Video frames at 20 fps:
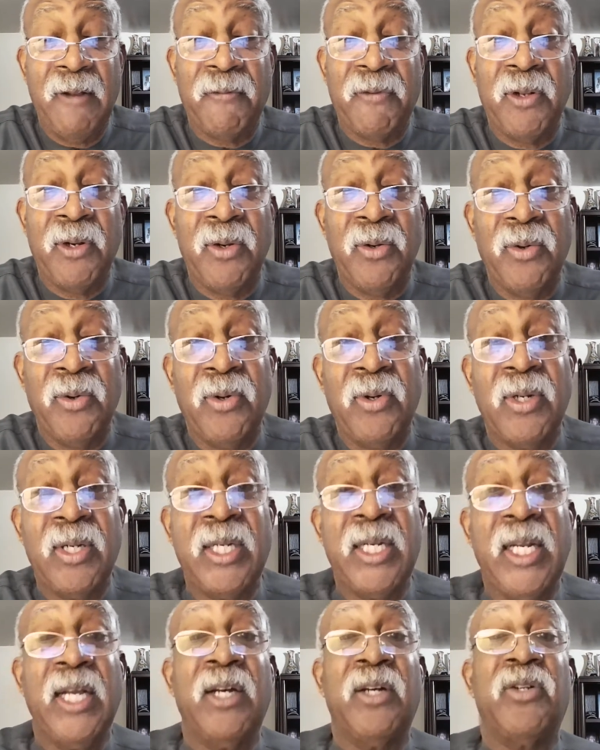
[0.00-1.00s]
if the
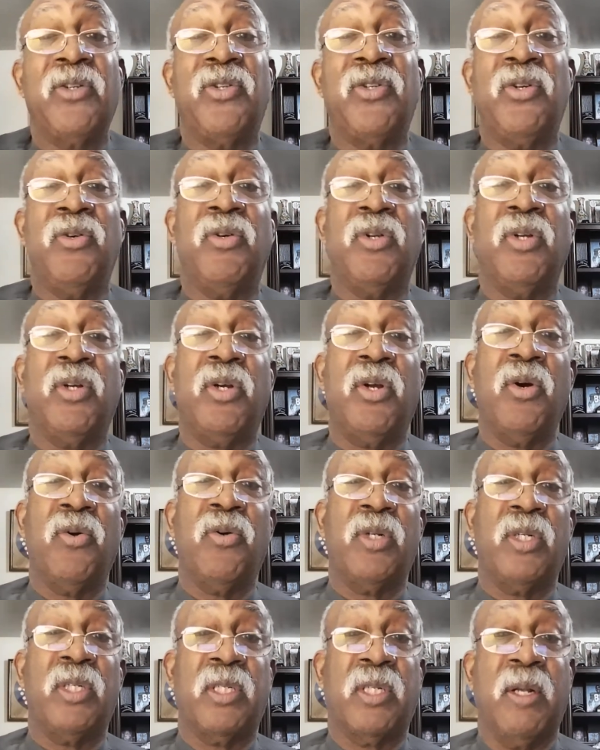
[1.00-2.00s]
Lord tells you to
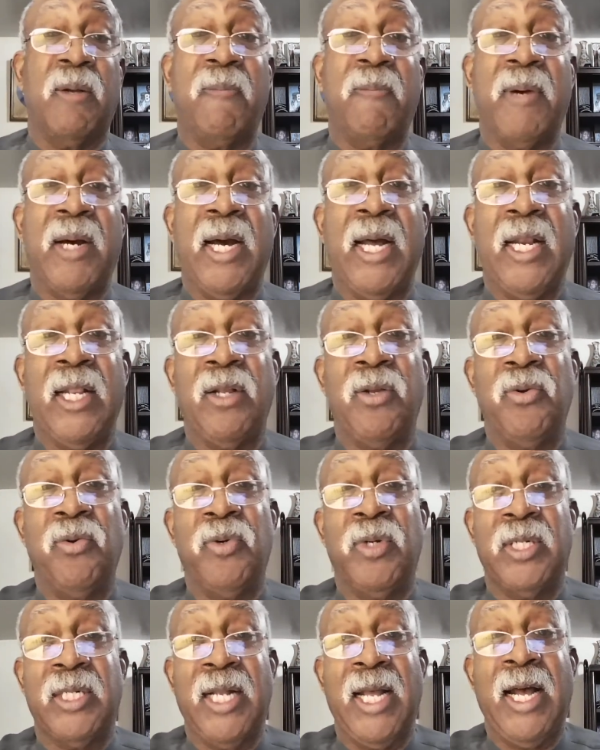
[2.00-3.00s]
go to somebody
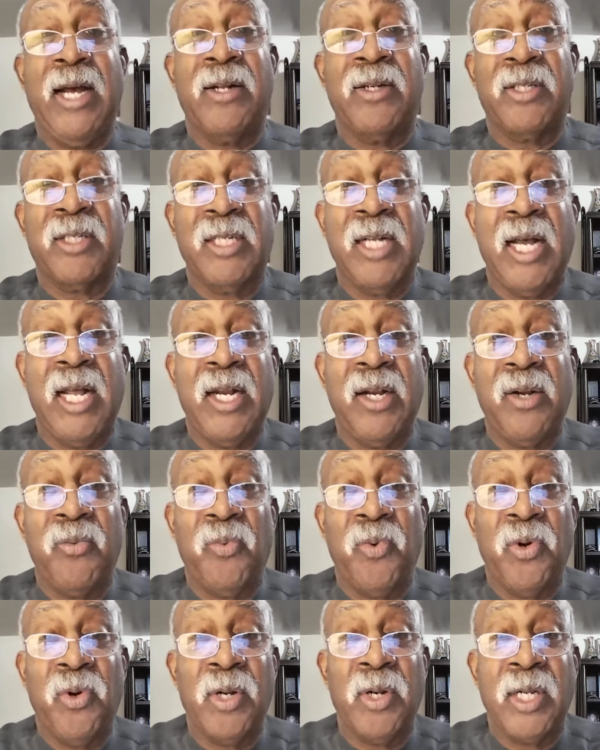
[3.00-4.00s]
who is outside of
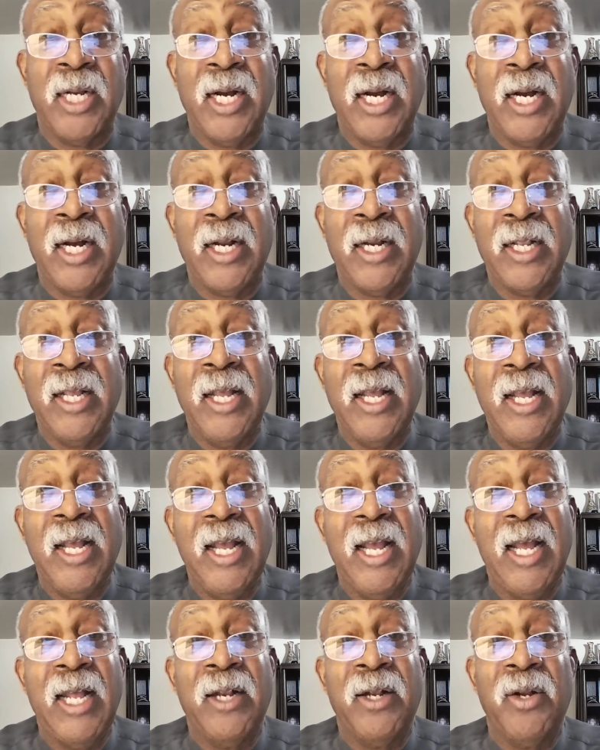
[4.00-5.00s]
the Word of God,
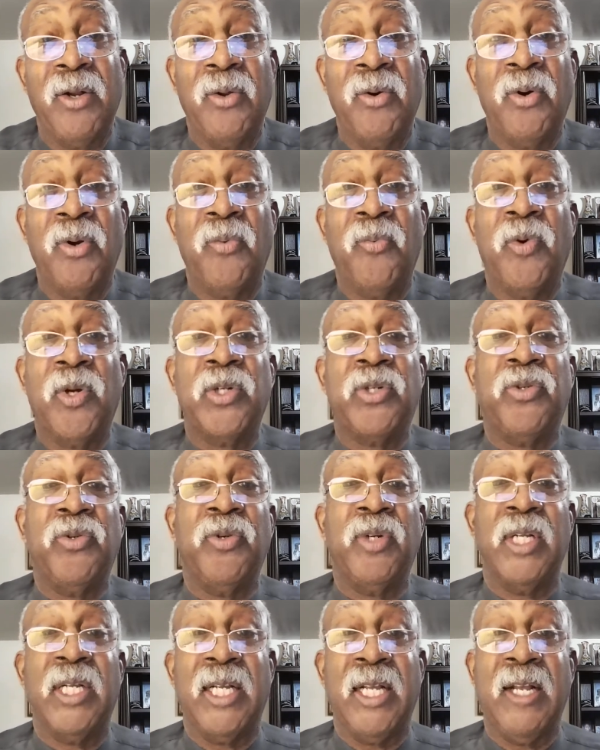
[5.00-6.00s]
and the Lord
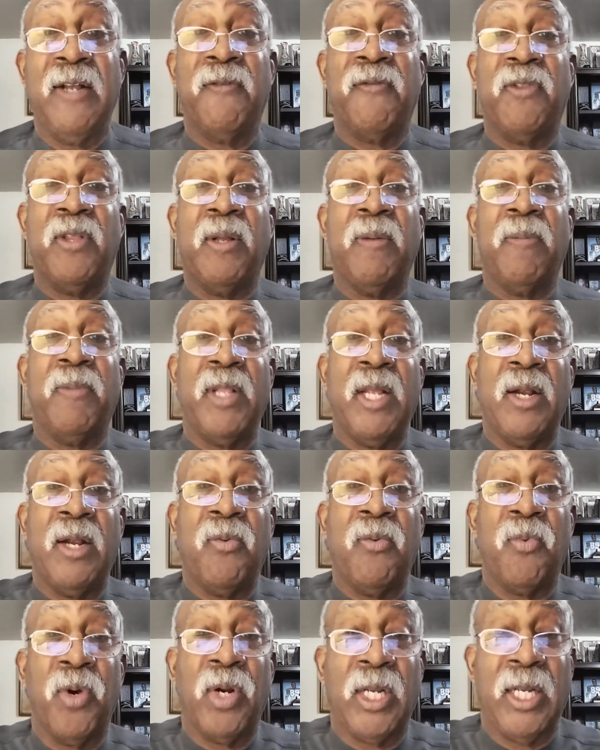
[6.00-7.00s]
wants you to give them
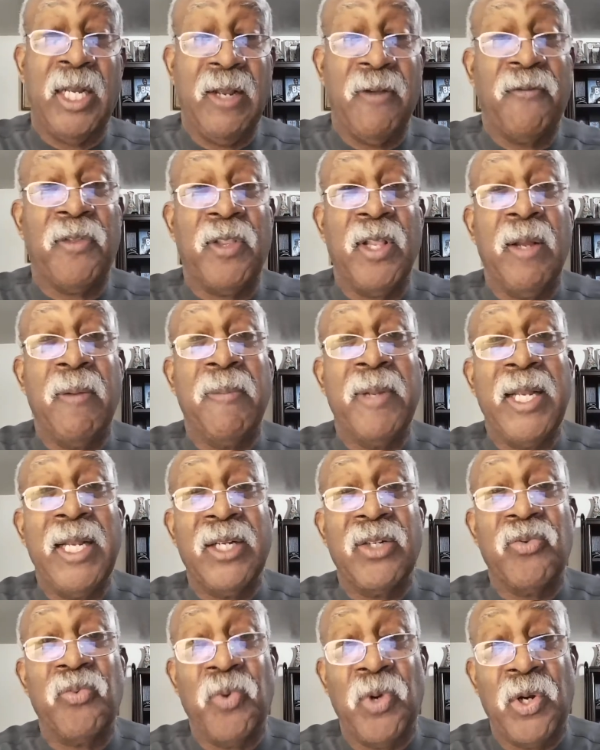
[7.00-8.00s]
their give them
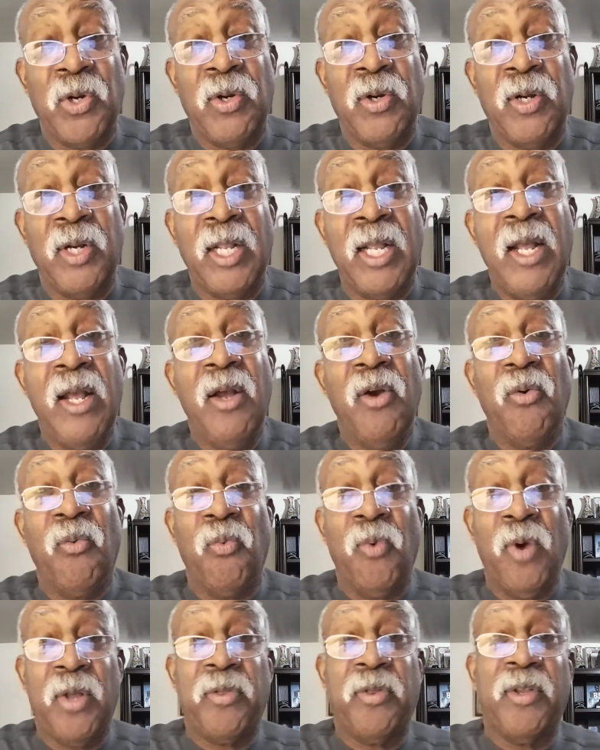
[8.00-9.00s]
His Word,
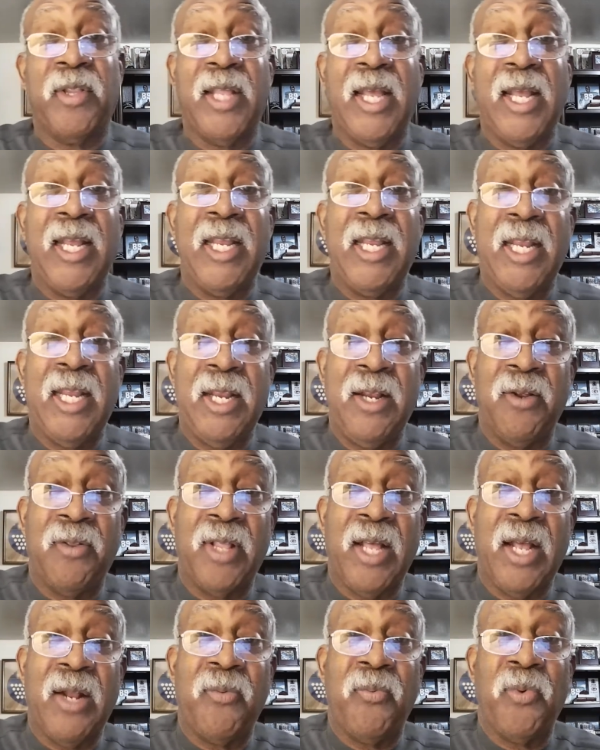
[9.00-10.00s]
whether they
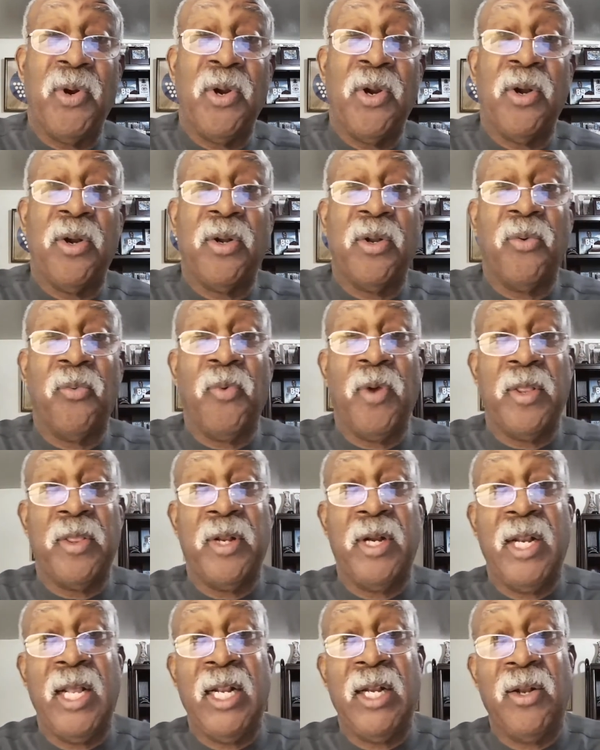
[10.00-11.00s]
hear that Word or
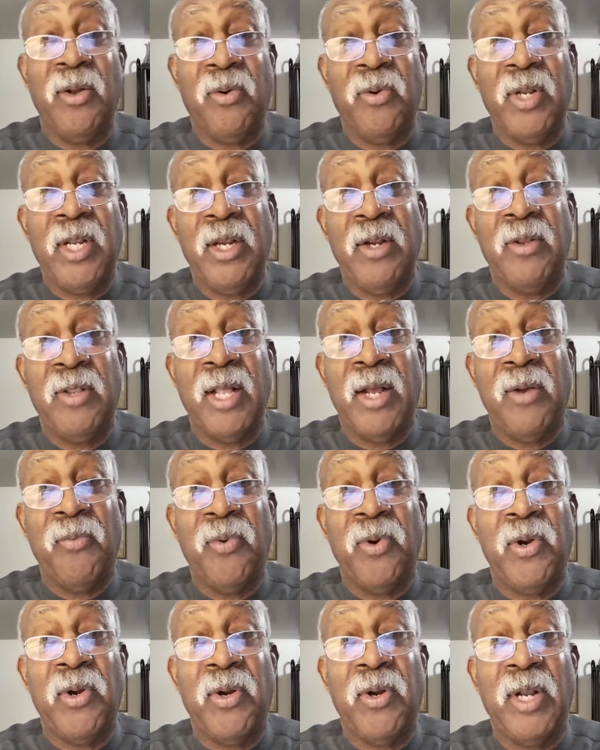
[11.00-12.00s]
whether they don't hear
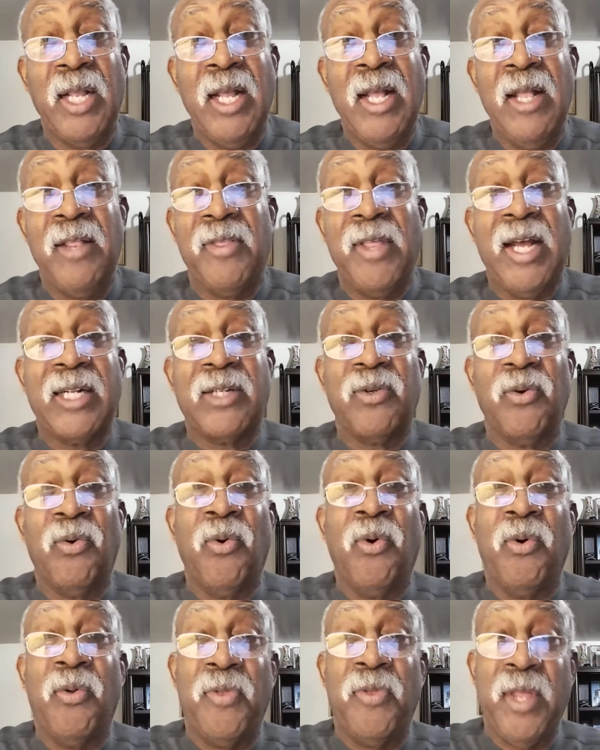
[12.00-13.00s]
that Word, that's
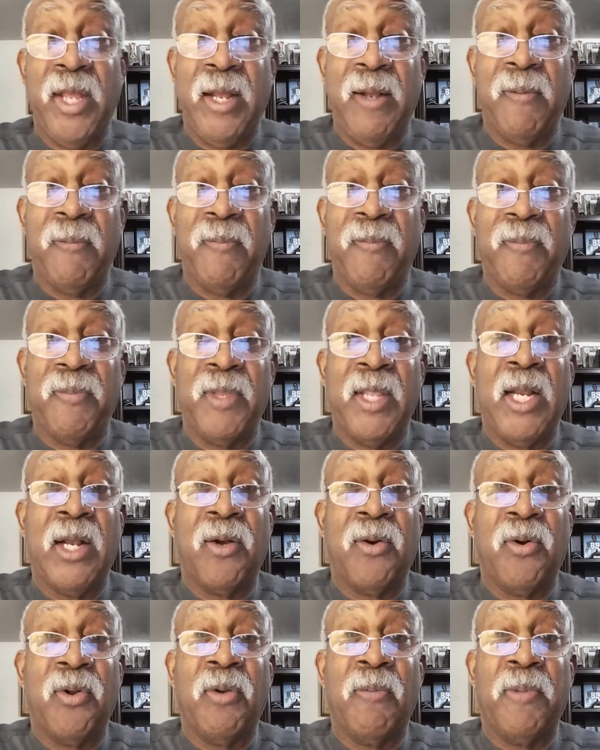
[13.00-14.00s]
on them.
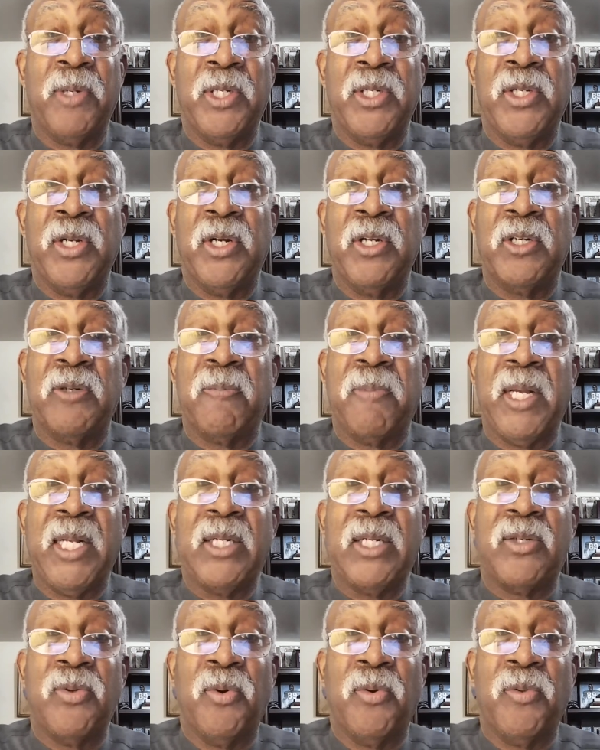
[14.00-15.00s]
They're going to be judged
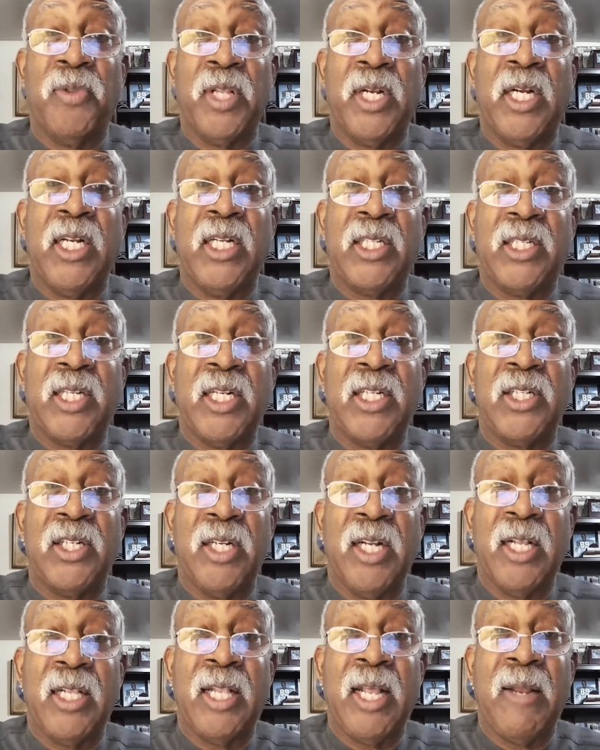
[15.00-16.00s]
based on the
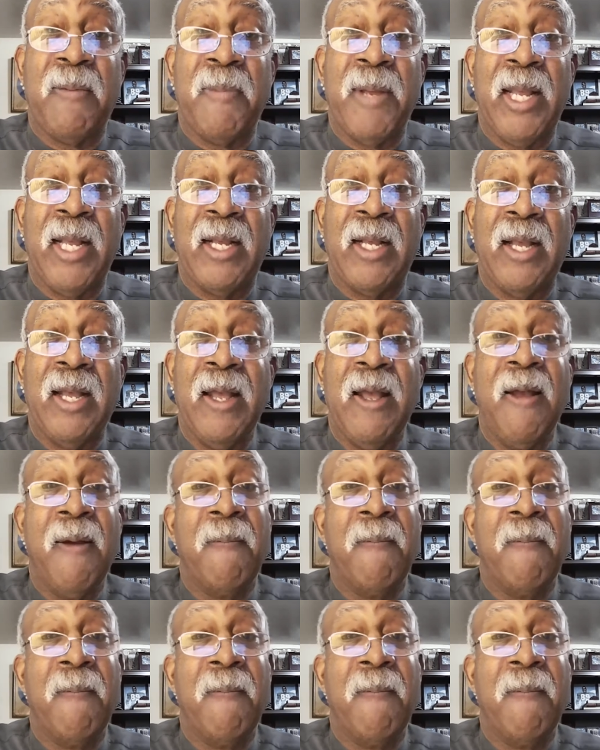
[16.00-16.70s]
decision that they make.